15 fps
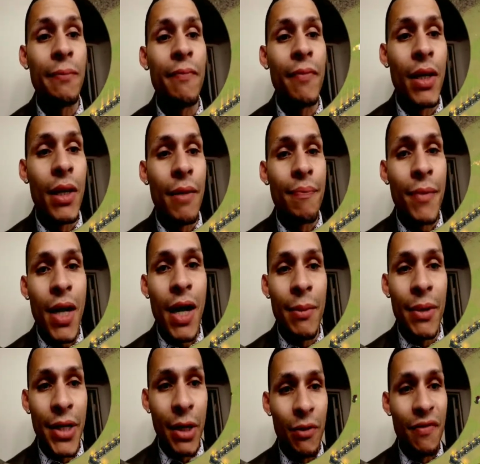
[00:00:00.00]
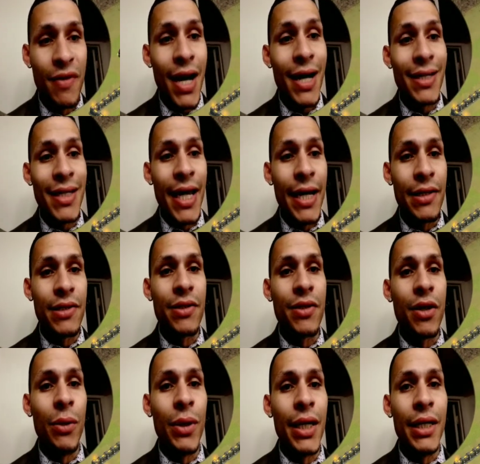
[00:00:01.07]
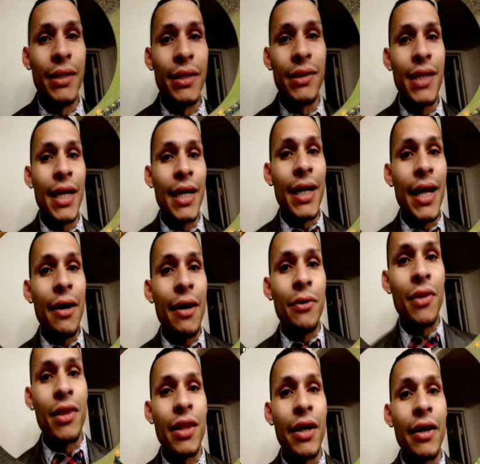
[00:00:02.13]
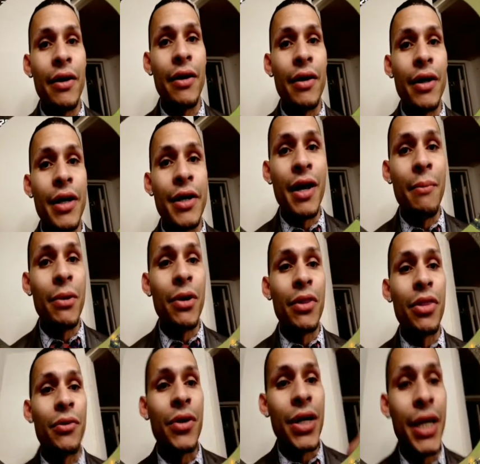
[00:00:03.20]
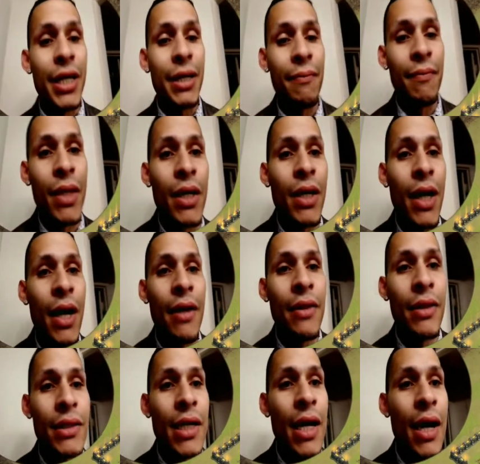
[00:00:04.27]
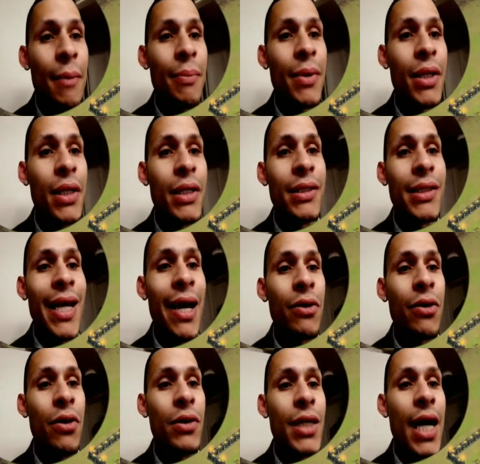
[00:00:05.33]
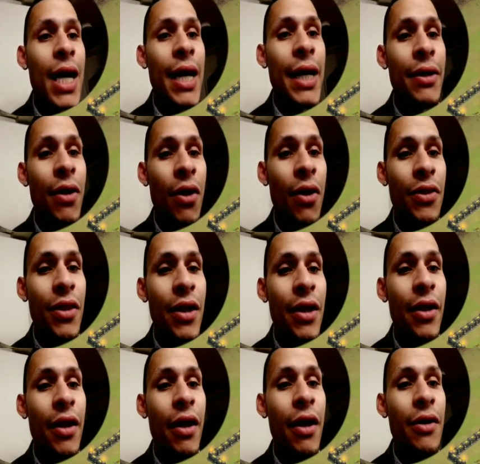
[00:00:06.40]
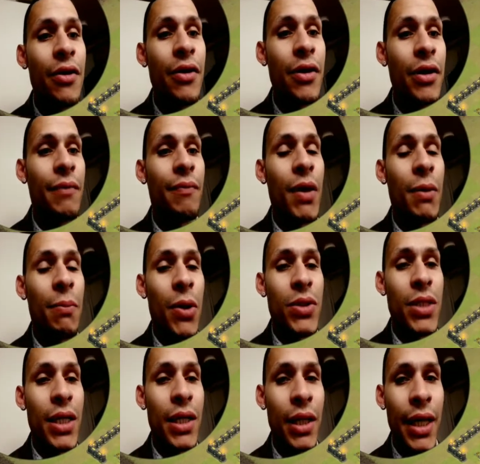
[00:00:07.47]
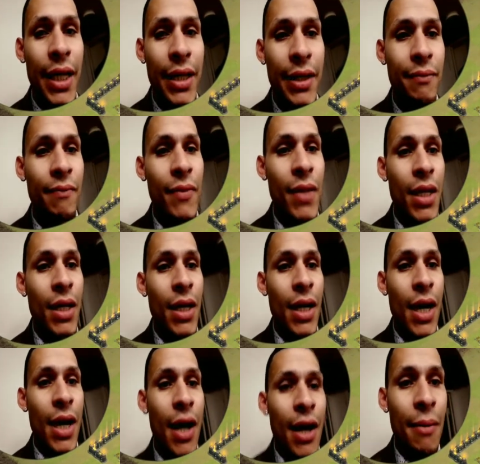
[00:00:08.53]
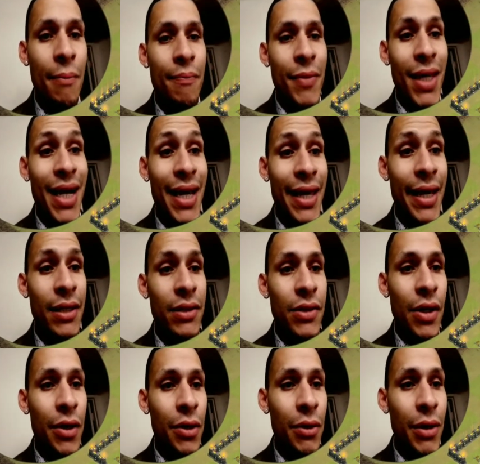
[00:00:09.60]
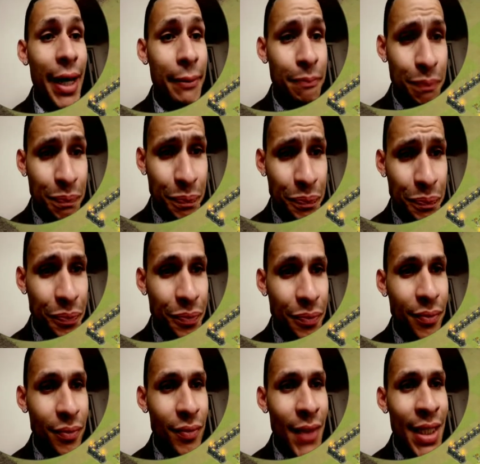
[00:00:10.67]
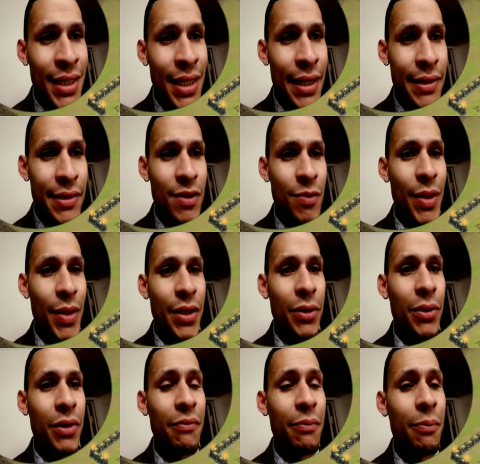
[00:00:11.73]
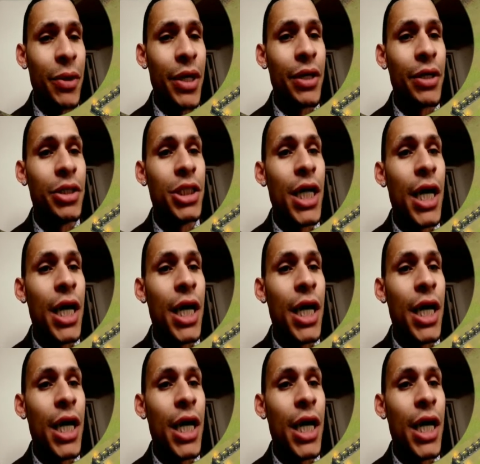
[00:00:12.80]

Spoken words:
But here we've got Dennis going in, taking out their #3, the top Town Hall 9 on the other opposing clan. And I can tell you that Dennis has been doing a pretty good job,